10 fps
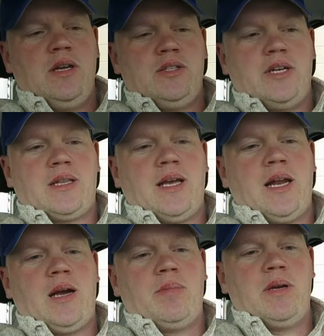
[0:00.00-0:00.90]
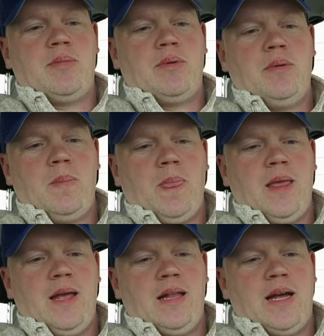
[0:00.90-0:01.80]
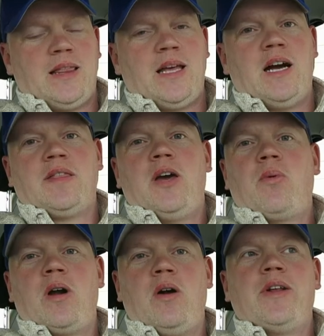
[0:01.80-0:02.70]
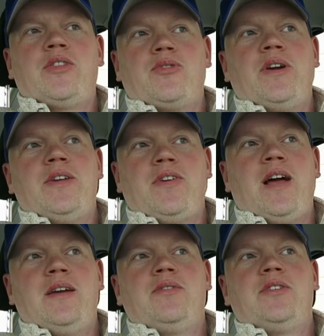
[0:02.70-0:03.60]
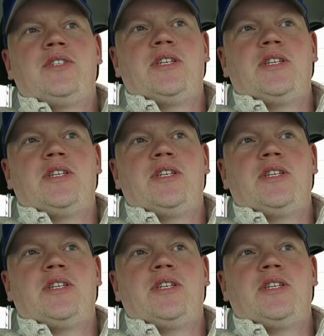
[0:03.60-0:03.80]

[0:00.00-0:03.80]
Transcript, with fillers: Check that out, people. I thought they were only 3 flavors.